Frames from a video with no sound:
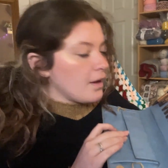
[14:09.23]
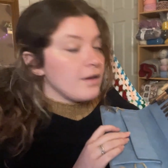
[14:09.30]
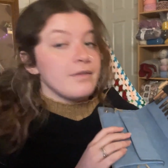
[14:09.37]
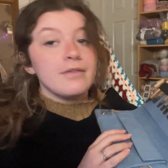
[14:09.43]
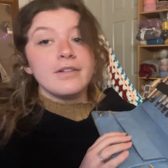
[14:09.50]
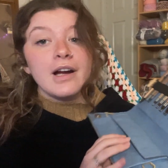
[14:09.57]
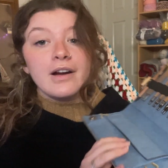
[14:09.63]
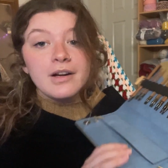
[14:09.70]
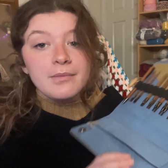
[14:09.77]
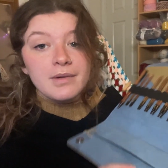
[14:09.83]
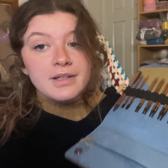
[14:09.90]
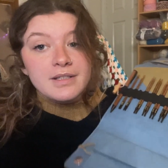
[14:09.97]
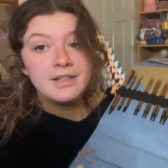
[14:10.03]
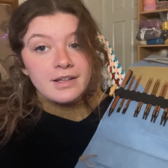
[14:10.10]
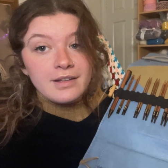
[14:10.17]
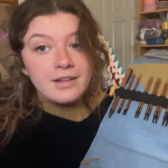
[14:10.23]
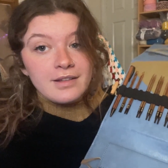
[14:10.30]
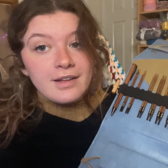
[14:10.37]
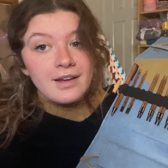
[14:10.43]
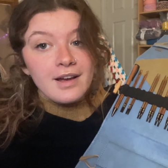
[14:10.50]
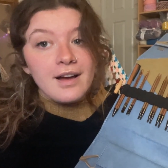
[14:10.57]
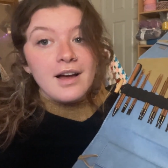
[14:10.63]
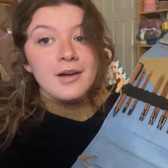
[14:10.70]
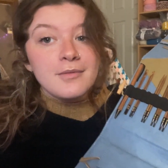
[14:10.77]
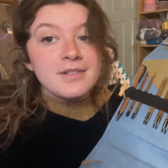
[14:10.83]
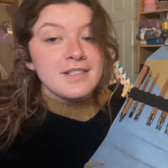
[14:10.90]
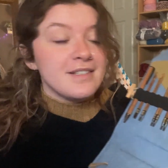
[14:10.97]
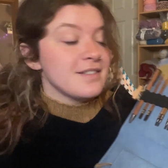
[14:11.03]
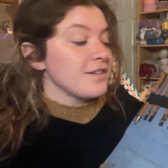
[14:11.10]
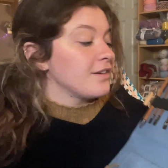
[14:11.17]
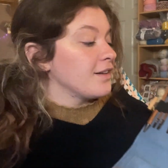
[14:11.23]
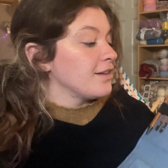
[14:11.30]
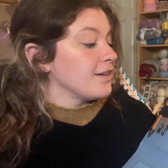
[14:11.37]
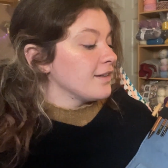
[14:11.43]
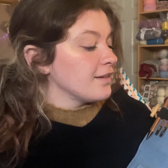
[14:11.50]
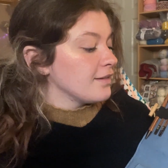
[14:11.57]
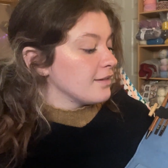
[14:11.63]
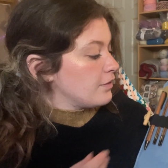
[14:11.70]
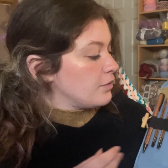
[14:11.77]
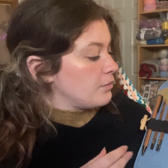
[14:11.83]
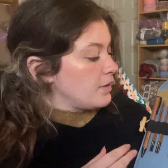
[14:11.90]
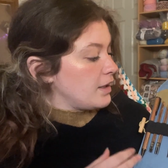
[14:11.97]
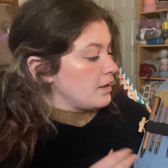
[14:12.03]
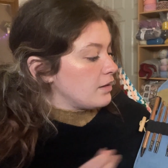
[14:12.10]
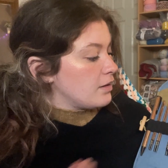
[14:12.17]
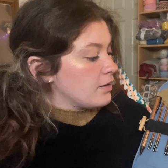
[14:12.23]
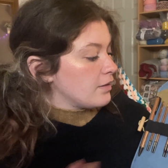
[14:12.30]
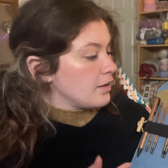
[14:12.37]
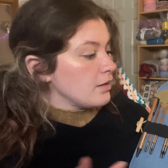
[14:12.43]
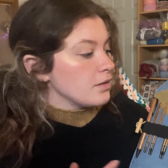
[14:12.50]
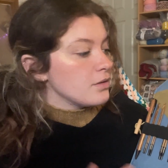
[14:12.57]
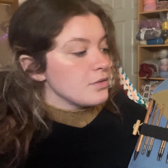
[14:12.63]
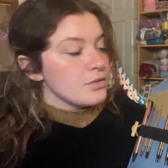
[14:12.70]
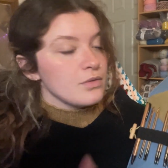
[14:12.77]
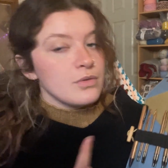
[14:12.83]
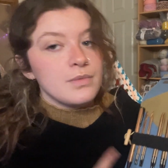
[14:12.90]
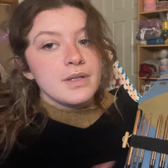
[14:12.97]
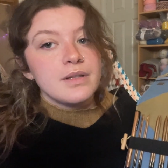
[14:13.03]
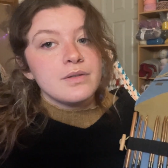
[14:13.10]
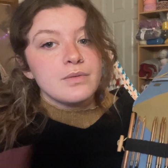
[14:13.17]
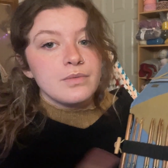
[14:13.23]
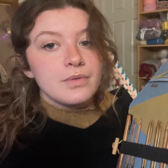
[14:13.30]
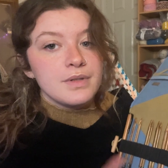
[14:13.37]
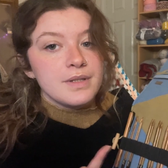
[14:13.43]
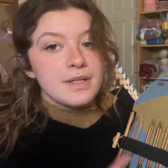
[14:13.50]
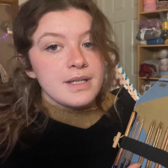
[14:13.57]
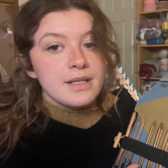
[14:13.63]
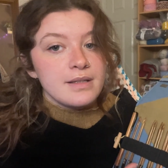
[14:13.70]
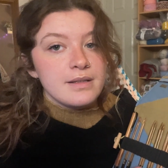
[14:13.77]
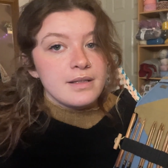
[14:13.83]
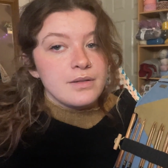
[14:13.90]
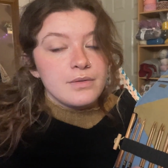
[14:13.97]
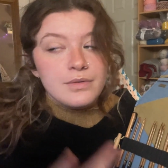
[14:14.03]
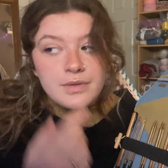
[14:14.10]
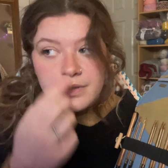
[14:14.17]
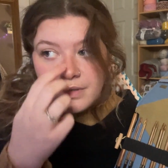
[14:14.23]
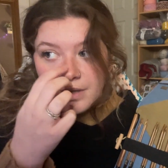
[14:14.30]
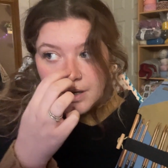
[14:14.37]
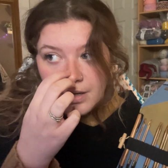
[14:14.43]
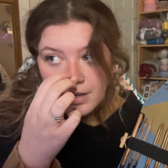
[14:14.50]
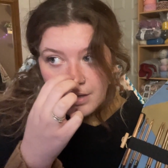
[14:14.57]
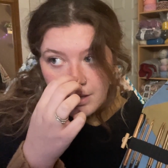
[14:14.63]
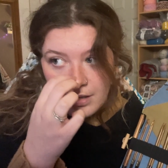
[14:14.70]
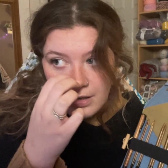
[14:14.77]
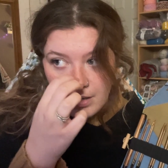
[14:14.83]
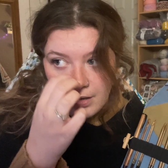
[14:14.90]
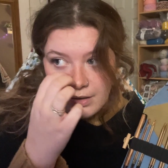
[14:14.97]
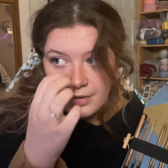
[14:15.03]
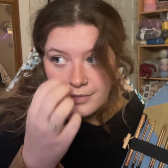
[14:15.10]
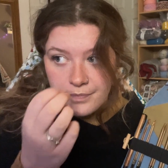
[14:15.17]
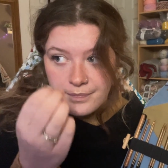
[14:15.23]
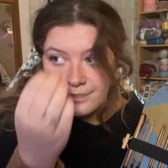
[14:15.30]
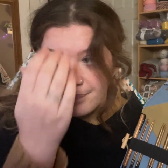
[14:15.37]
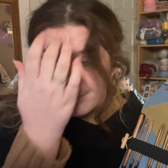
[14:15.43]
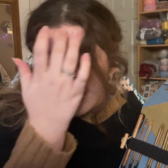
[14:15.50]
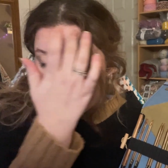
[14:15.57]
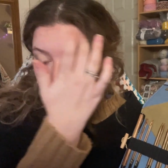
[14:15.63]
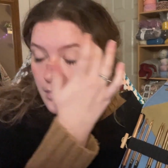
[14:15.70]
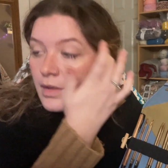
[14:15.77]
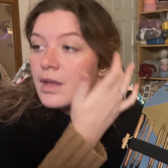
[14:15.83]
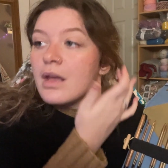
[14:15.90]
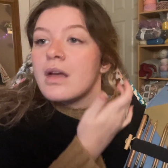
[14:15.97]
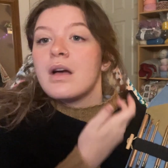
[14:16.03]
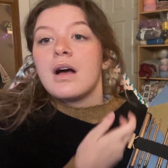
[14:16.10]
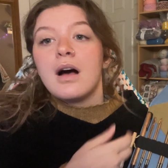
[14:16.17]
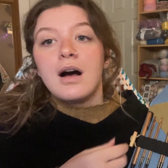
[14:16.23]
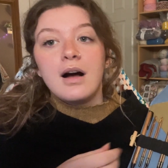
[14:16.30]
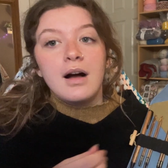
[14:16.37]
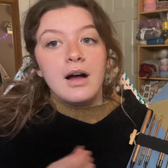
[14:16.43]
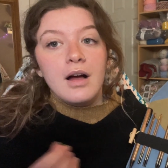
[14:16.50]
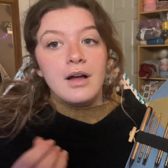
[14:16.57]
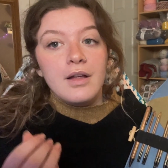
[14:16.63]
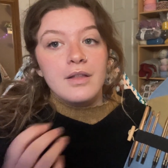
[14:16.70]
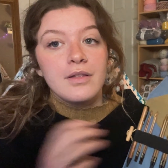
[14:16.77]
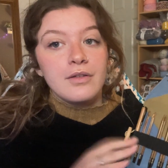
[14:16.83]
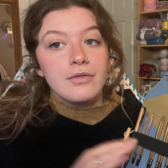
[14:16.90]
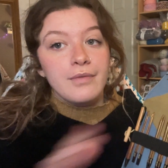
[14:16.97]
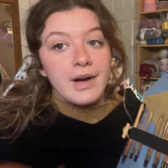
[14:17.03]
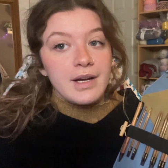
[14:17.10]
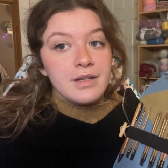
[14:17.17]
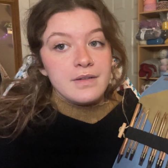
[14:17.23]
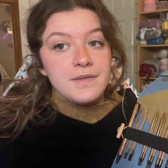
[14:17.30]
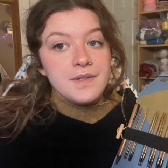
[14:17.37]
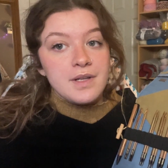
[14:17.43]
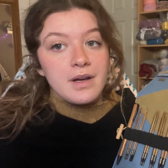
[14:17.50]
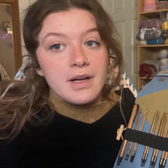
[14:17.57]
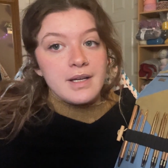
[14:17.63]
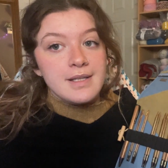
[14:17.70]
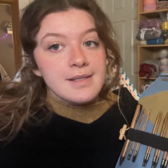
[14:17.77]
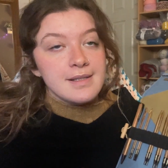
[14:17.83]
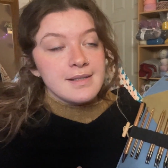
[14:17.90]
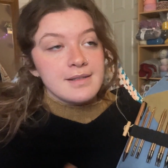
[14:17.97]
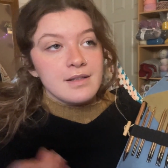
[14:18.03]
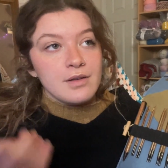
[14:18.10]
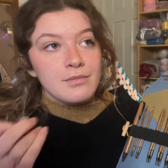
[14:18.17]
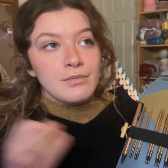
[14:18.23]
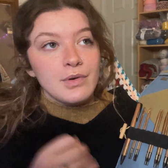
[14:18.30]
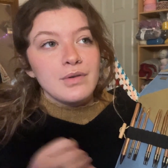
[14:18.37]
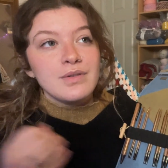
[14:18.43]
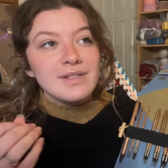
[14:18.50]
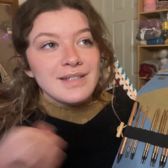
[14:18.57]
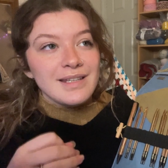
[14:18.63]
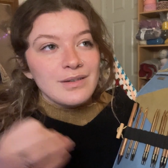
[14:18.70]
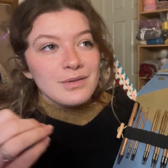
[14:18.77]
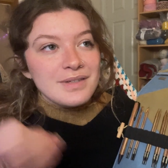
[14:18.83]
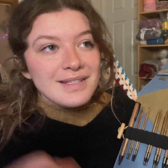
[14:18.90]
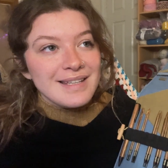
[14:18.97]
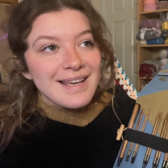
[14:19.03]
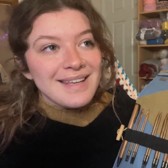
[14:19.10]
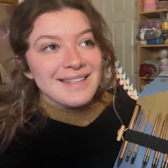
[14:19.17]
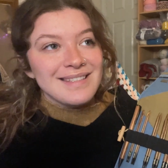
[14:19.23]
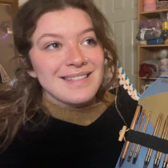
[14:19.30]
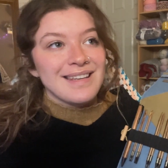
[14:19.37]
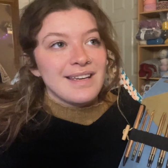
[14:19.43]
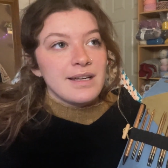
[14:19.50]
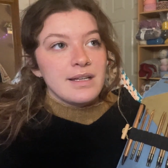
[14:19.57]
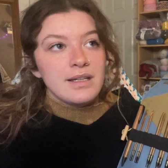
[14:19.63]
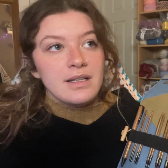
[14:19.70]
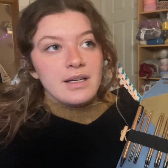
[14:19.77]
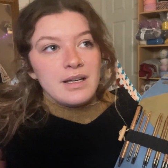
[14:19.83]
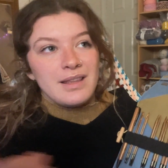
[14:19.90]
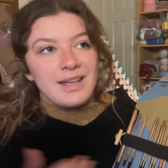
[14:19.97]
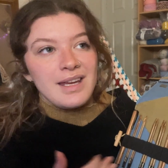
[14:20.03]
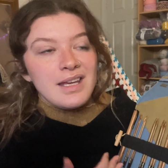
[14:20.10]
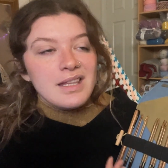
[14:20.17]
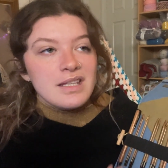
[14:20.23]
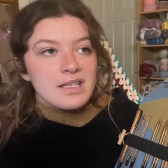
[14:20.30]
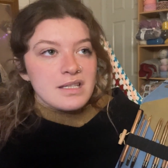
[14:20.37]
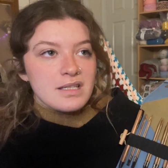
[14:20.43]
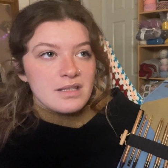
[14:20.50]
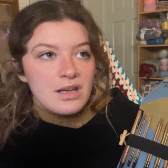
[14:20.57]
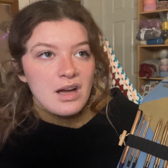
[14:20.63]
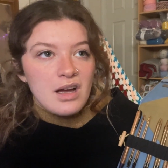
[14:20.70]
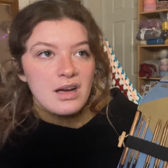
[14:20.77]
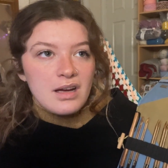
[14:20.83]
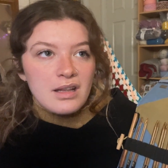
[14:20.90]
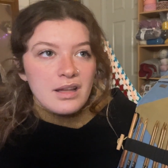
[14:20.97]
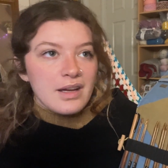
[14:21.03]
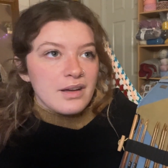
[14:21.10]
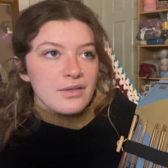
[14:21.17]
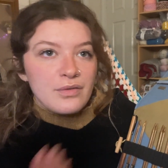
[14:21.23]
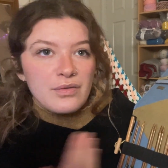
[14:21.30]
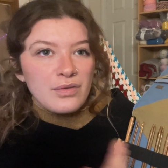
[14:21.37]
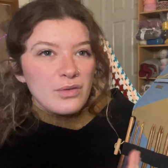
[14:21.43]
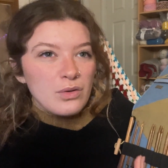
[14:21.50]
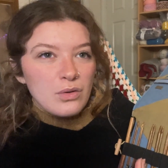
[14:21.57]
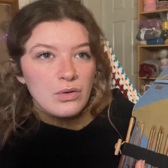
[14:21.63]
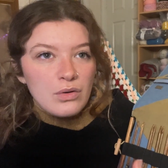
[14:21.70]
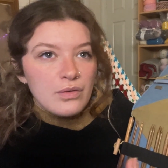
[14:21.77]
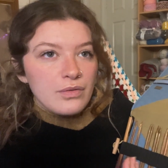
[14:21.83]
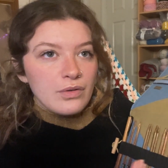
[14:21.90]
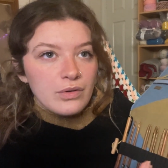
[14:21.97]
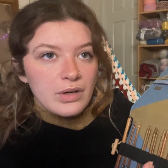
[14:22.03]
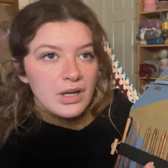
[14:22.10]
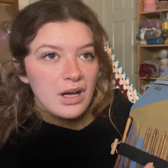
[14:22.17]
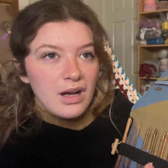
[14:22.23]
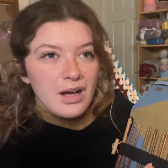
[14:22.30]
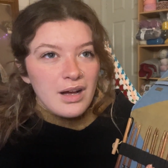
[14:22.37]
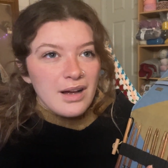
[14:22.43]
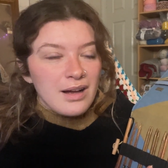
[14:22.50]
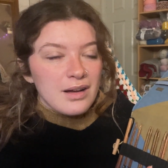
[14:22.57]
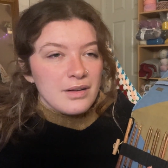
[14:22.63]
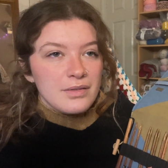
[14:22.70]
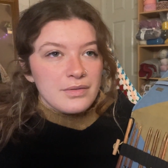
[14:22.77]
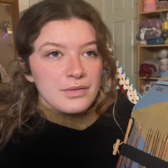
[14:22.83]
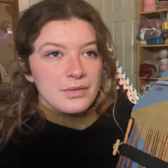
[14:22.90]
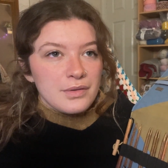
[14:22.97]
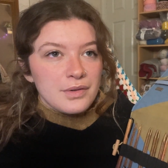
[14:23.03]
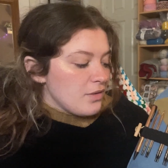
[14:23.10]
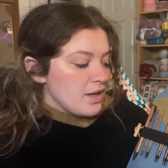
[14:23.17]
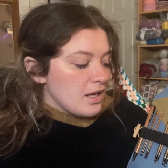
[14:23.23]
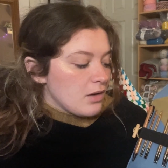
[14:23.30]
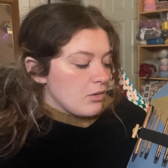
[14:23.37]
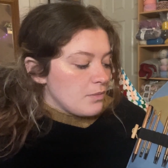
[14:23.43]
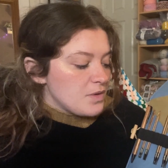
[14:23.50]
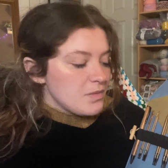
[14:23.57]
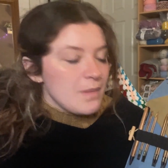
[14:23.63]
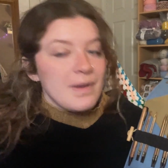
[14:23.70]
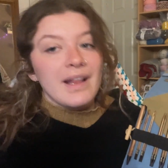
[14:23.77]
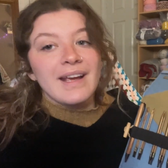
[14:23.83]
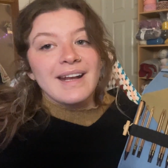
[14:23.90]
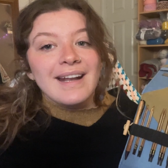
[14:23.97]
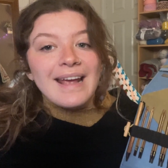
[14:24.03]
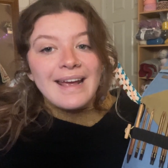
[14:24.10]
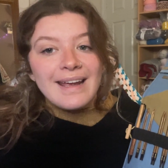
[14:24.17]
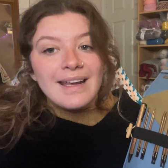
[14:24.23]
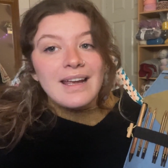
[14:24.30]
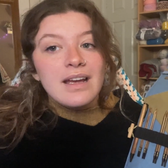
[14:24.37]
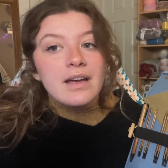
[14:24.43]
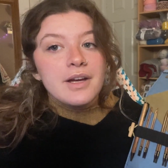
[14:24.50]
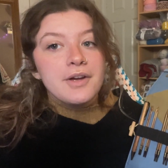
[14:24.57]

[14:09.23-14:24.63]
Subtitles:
I very much think that they are absolutely stunning, and for me the thing that drew me towards these needles are the range of size. Is that most needle sets, they either start at like 4 or 4.5, or they go up to maybe like an 8.